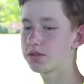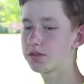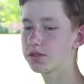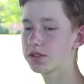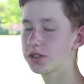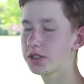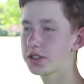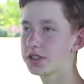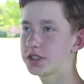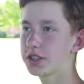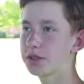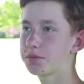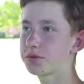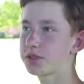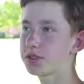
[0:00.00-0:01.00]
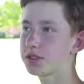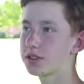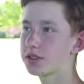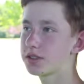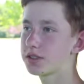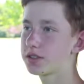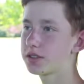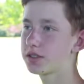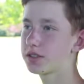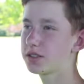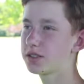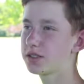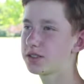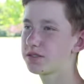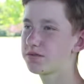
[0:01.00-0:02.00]
one concept,
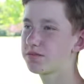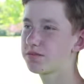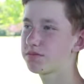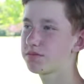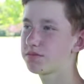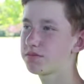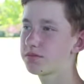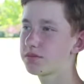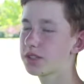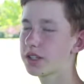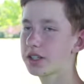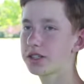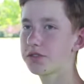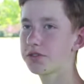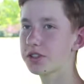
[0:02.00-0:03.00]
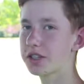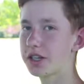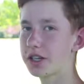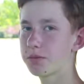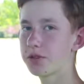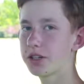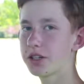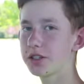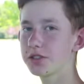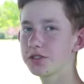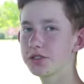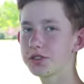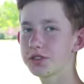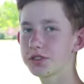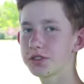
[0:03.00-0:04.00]
uh, different camera
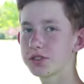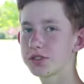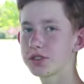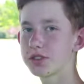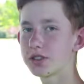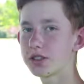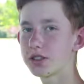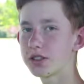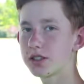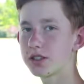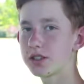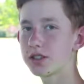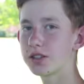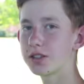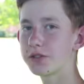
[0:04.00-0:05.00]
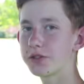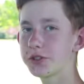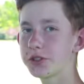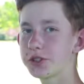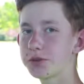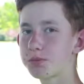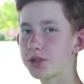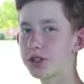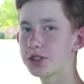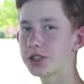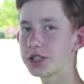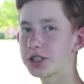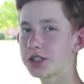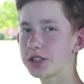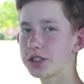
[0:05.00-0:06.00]
angles. Our first
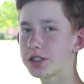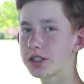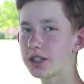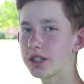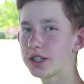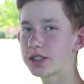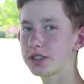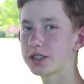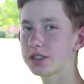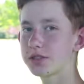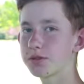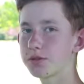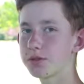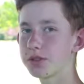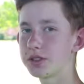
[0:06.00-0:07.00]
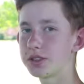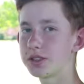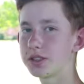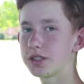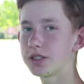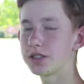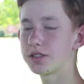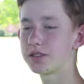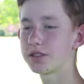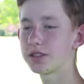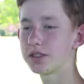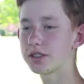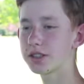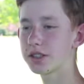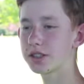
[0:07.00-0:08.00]
project in the class was
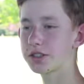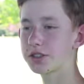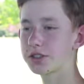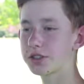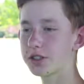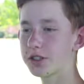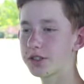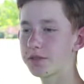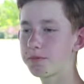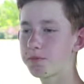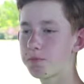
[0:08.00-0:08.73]
get the shot,